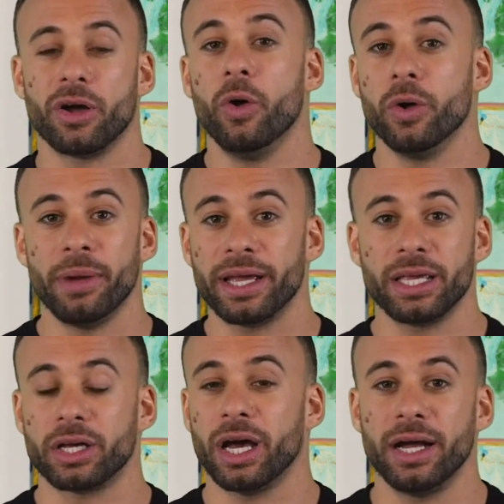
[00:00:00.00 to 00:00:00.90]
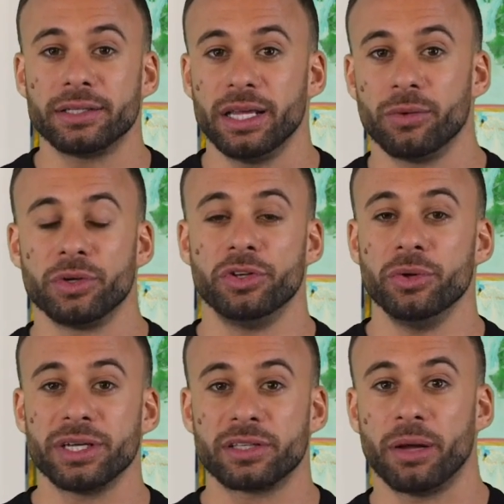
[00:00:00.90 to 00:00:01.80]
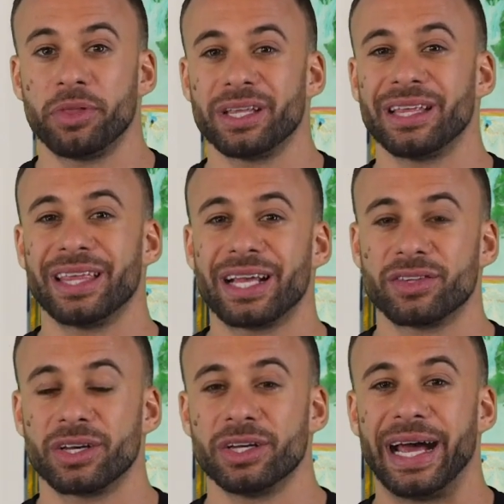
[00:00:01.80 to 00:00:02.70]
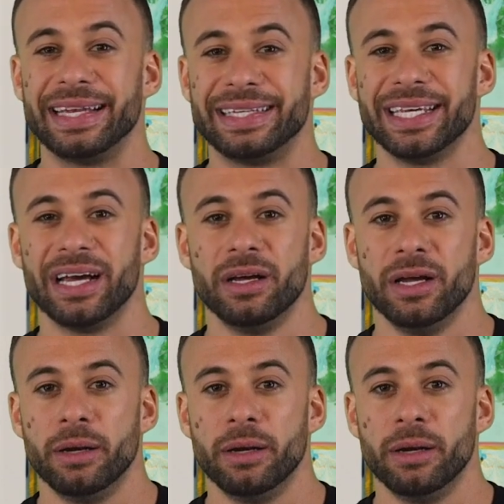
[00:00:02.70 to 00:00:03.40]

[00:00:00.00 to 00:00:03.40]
oh, we're making content, we're doing something, I think it's a good idea,